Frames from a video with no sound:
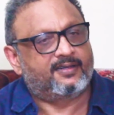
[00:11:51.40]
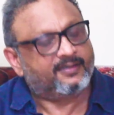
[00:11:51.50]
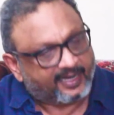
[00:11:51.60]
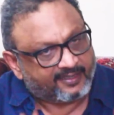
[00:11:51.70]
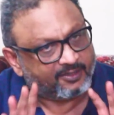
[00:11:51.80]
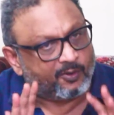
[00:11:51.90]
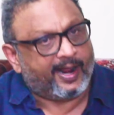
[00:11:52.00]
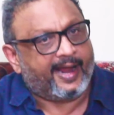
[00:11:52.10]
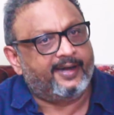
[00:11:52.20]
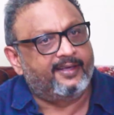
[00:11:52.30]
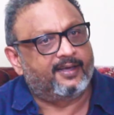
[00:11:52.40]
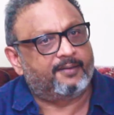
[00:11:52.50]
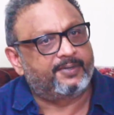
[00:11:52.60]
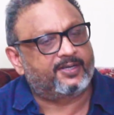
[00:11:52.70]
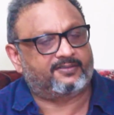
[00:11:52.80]
That is a good
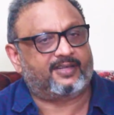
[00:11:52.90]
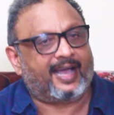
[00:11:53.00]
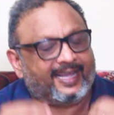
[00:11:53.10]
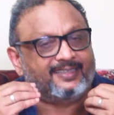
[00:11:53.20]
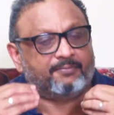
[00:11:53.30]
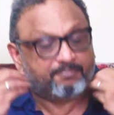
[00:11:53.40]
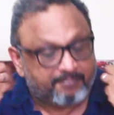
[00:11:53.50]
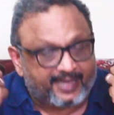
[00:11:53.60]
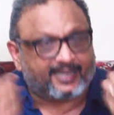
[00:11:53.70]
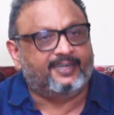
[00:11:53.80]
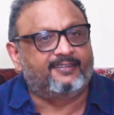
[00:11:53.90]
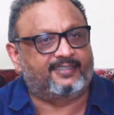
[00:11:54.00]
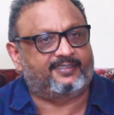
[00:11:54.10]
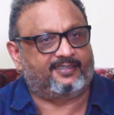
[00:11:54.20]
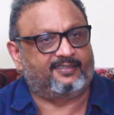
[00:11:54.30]
idea, because either make a
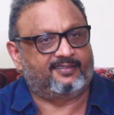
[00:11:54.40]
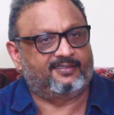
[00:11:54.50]
decision.